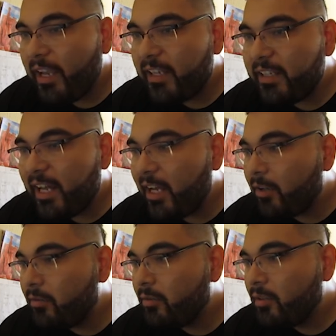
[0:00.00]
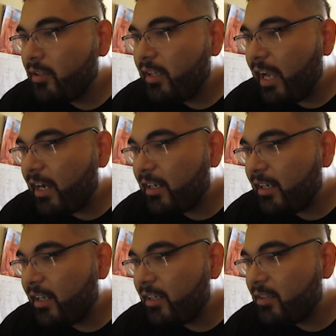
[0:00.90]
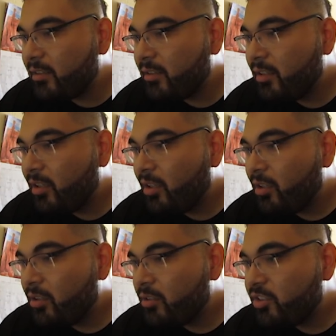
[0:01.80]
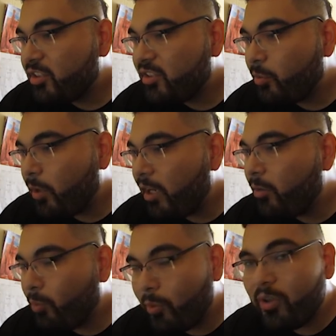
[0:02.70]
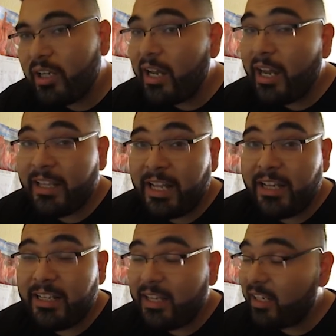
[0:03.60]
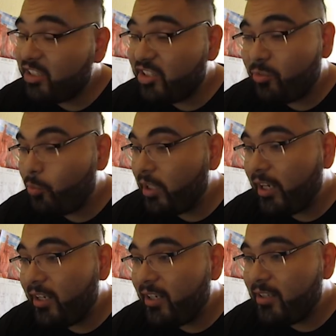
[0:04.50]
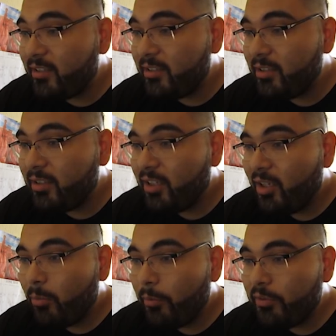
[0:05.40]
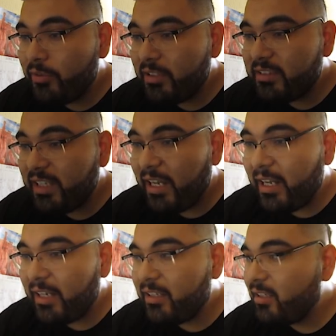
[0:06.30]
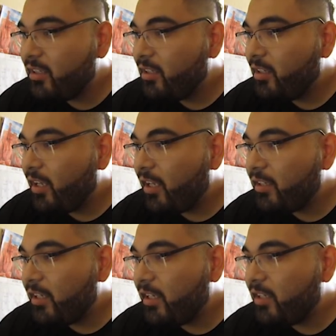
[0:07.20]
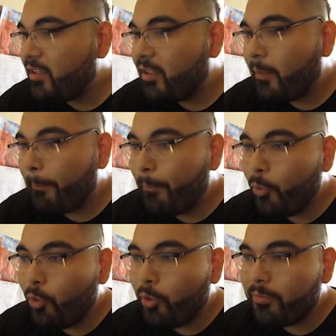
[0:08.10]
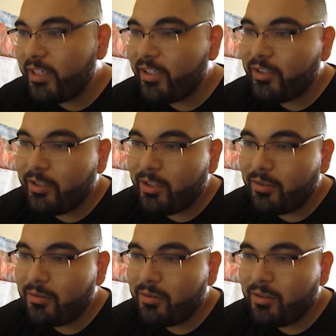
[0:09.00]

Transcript: And now I click on just the white, and I click on just what I colored, move it to the side, and then boom, there you go.